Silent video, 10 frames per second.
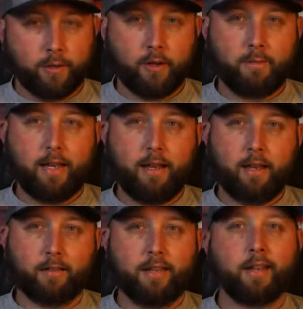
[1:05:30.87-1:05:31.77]
you're going to
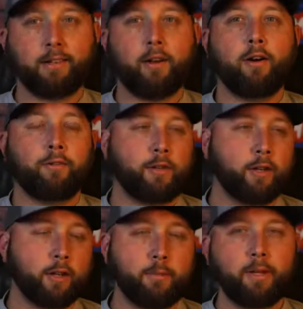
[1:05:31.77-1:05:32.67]
be ticked off and
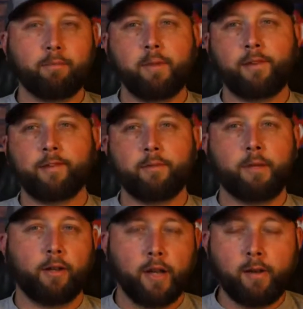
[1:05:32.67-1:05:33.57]
you're going to be messaging
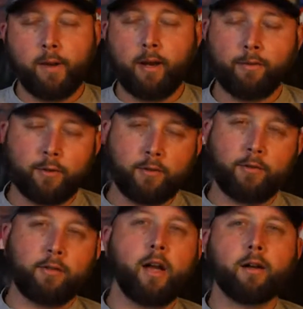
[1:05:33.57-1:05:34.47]
me like, hey, man, I thought you
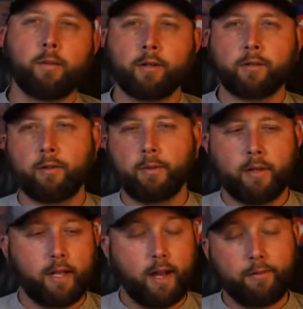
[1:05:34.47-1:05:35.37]
said the tackle box was open
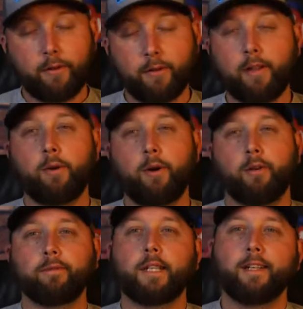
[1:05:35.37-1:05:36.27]
today. I thought they
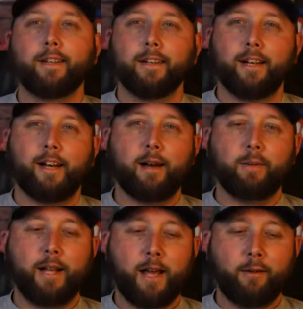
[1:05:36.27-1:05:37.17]
were.
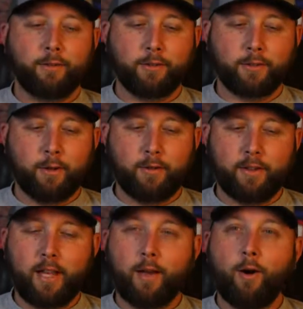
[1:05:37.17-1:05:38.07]
But now just know
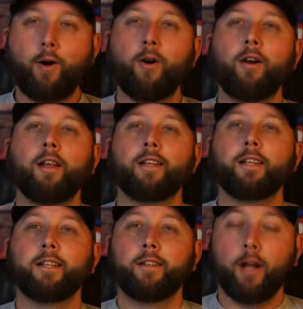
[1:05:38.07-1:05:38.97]
that they are
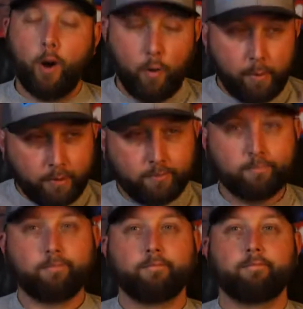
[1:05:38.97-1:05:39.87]
open
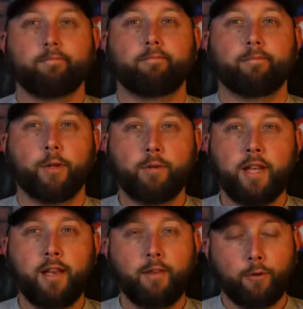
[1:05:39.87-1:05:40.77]

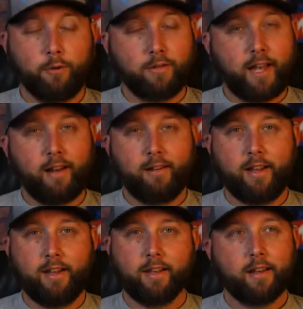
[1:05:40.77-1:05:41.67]
Tuesday through Saturday.